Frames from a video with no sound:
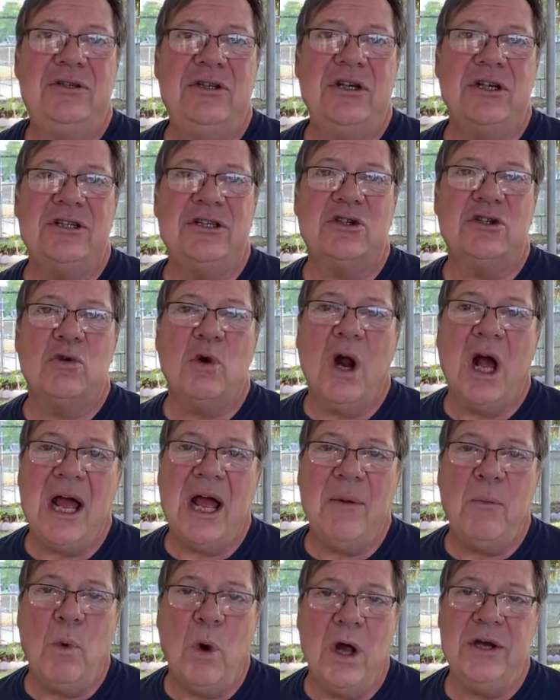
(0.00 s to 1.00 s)
just try
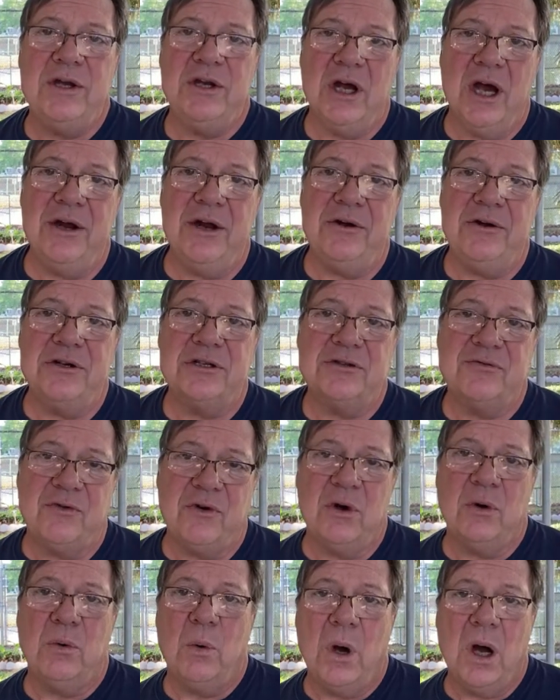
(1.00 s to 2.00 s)
one nighters for
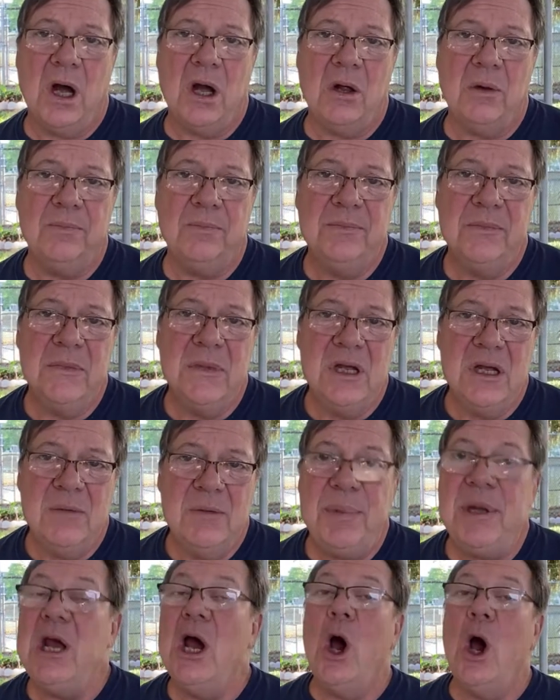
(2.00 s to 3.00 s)
a while.
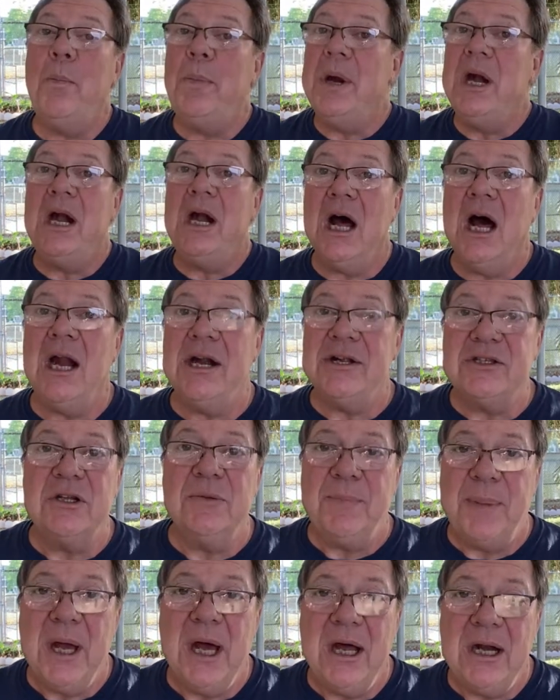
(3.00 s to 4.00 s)
Be open and honest
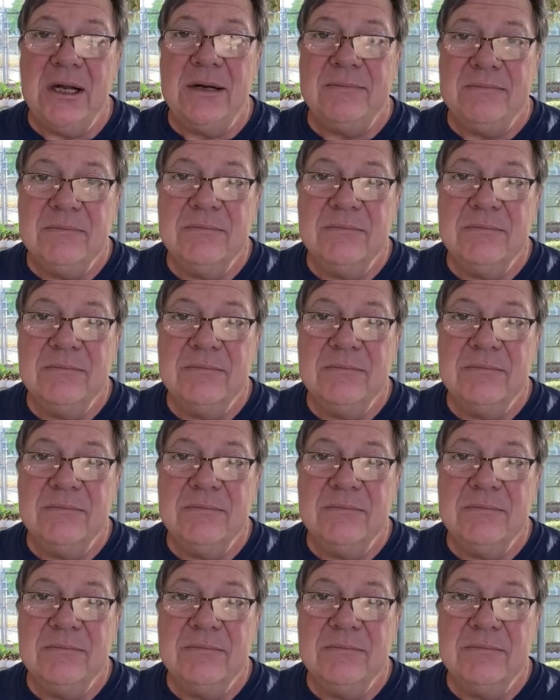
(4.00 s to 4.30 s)
about it.